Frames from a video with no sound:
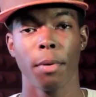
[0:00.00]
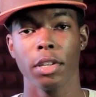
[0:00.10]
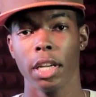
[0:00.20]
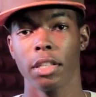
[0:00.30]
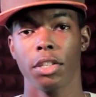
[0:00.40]
The
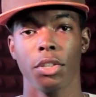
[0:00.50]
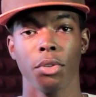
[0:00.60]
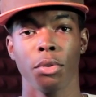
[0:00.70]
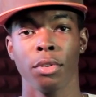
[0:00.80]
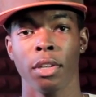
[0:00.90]
project
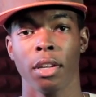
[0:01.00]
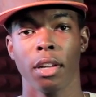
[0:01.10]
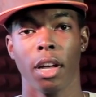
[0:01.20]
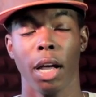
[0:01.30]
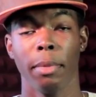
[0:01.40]
Intertune,
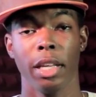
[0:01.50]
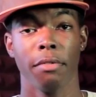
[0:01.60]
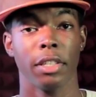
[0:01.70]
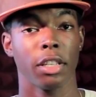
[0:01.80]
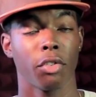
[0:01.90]
I
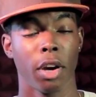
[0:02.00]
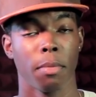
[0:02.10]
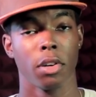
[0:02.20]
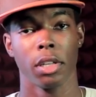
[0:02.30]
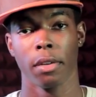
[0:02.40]
believe, is a great
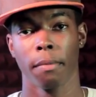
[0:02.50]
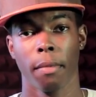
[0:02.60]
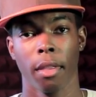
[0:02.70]
project.